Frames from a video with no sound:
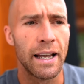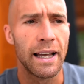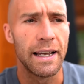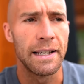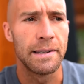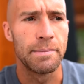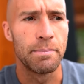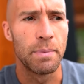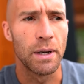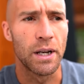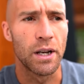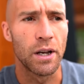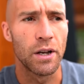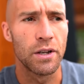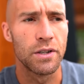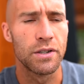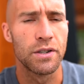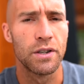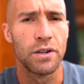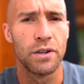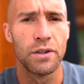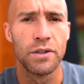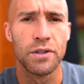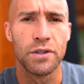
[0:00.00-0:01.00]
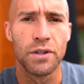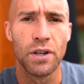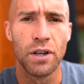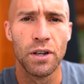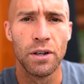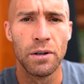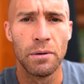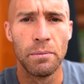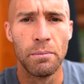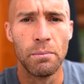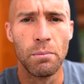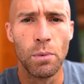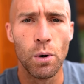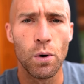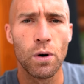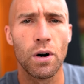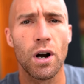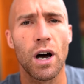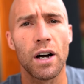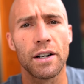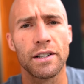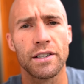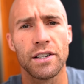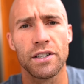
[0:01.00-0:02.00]
is because there's more
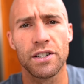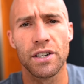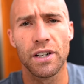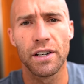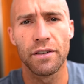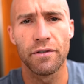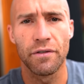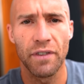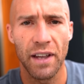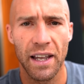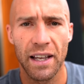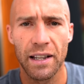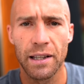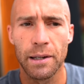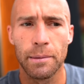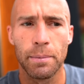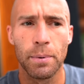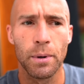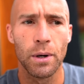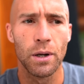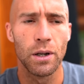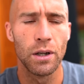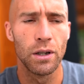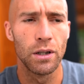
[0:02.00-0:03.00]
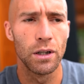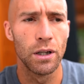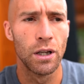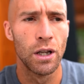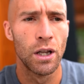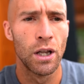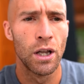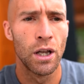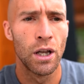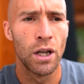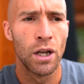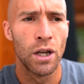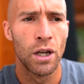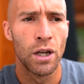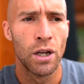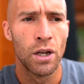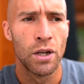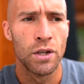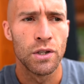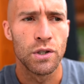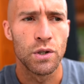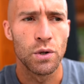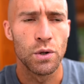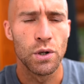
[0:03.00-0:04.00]
oxygen available,
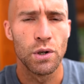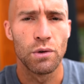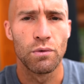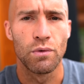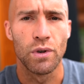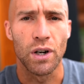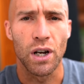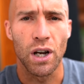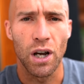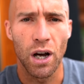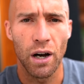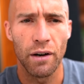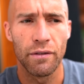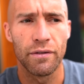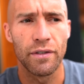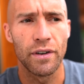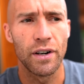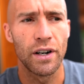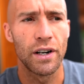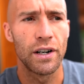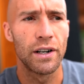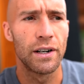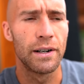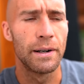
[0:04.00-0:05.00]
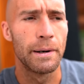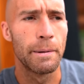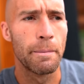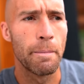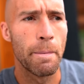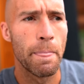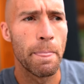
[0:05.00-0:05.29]
so you recover